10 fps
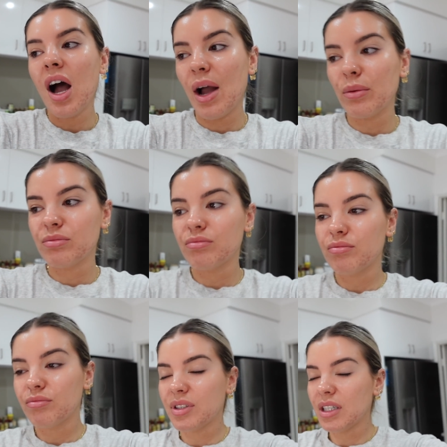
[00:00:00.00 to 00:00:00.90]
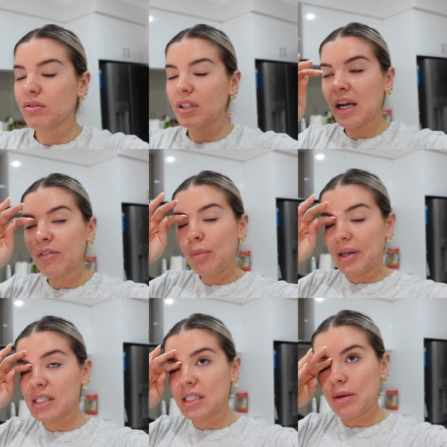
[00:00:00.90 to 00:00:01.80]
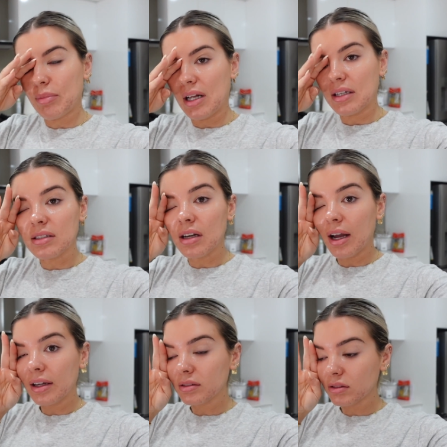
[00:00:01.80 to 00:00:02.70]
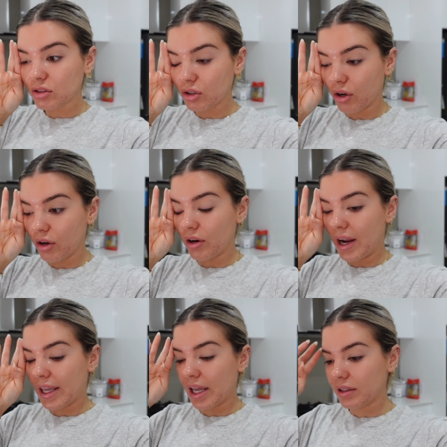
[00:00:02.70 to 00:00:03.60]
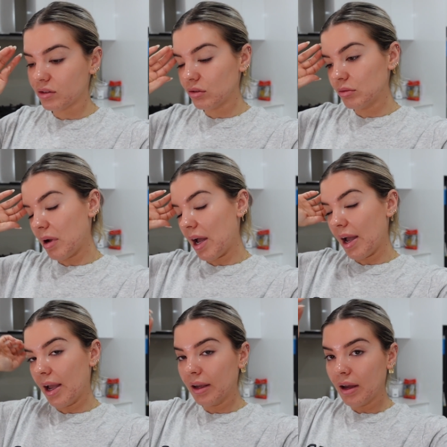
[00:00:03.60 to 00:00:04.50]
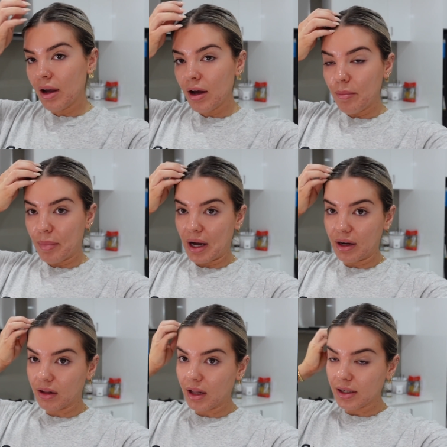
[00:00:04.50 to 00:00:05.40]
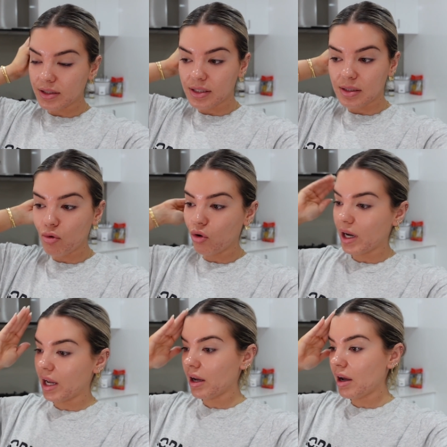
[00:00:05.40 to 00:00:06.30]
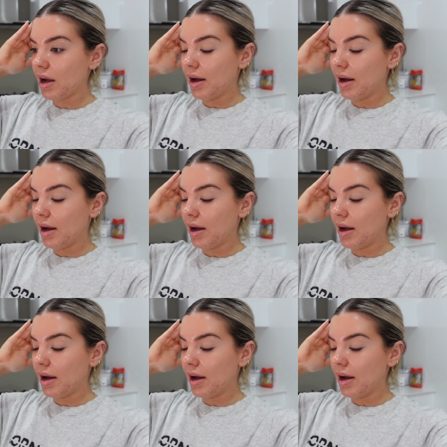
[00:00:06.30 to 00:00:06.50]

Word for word: I didn't really have the best sleep last night, so I cancelled my bar class this morning